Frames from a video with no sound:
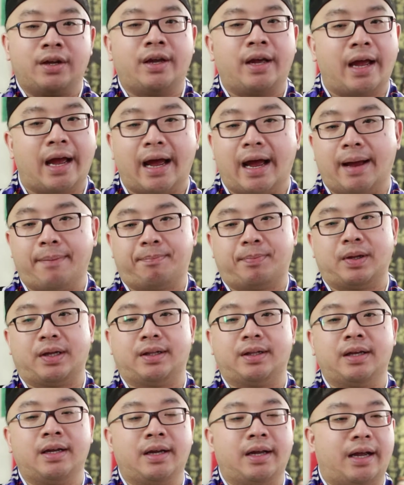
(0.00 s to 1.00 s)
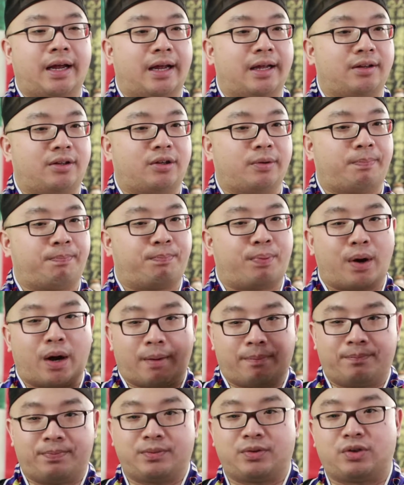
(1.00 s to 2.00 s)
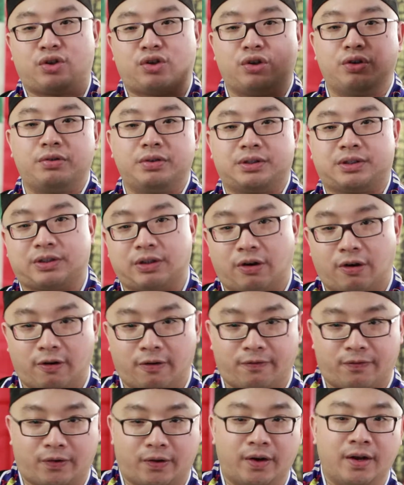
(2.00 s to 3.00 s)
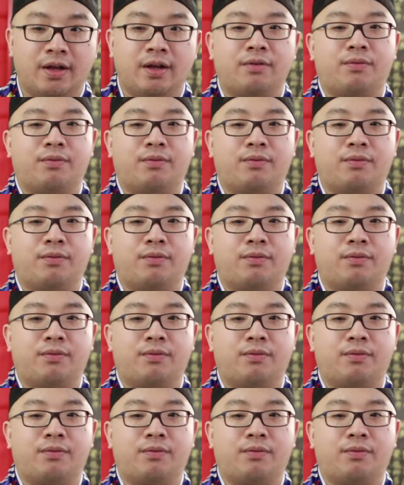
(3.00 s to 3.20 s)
happen and to pump juice over,